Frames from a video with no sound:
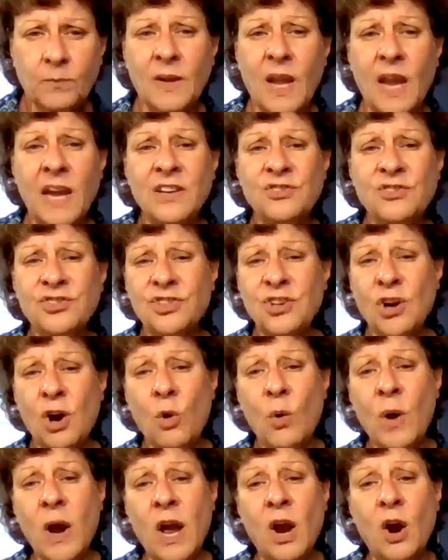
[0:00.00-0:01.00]
And
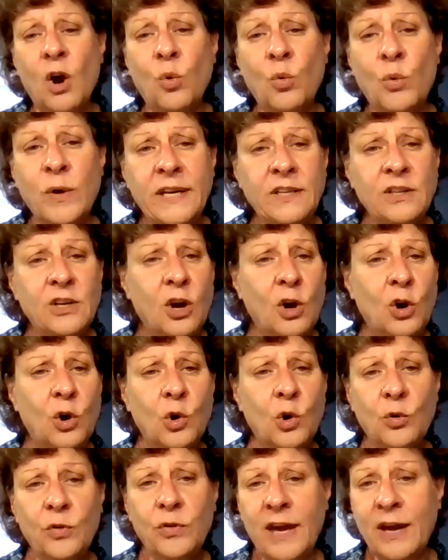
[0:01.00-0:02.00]
so we
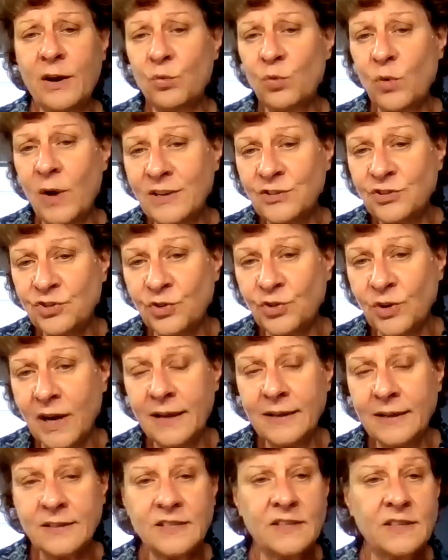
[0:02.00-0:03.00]
know that
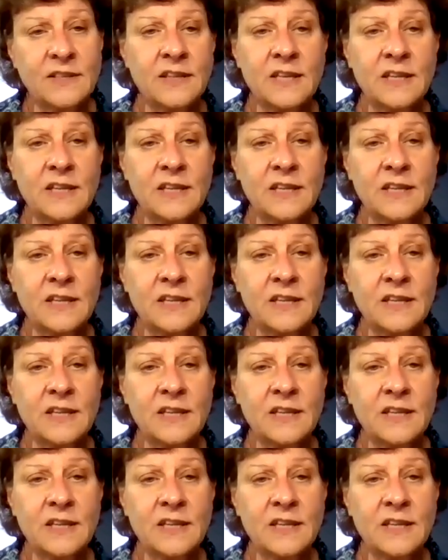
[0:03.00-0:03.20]
restaurants,